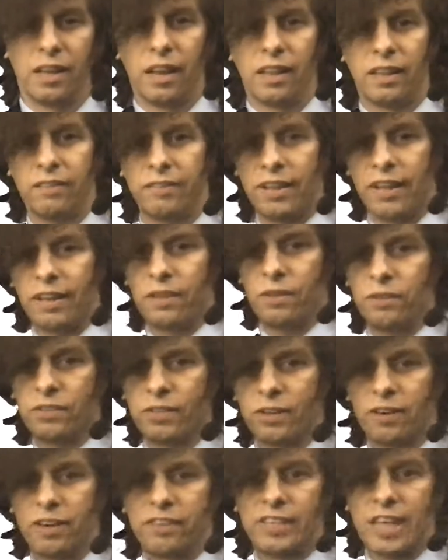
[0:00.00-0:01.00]
their values
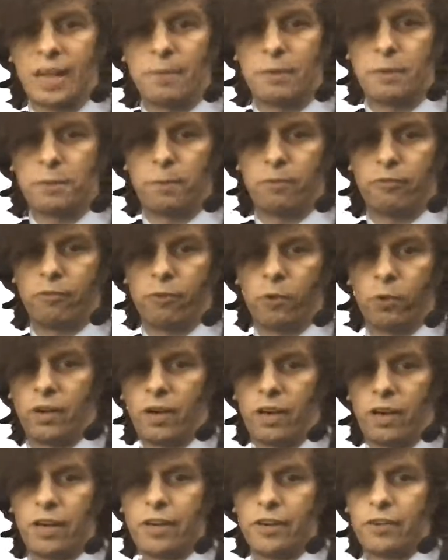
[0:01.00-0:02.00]
are the same as before,
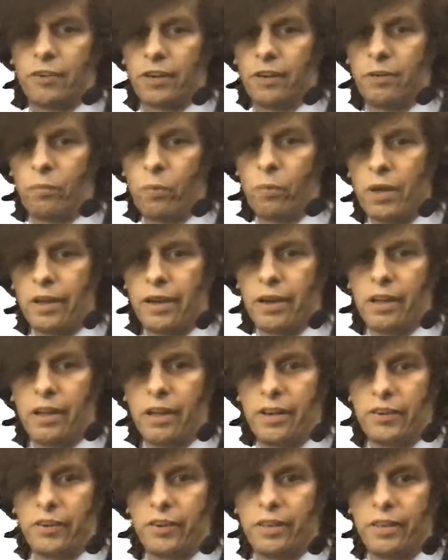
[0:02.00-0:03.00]
101 and
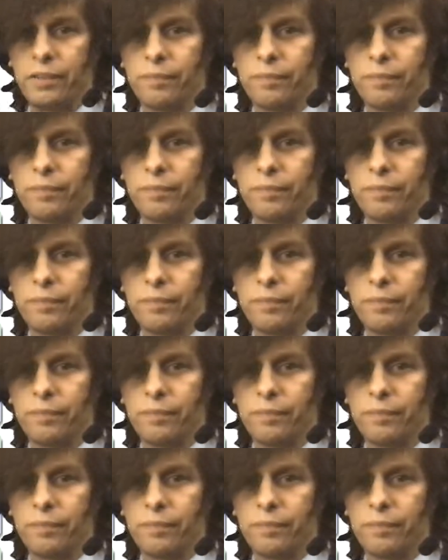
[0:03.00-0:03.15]
100.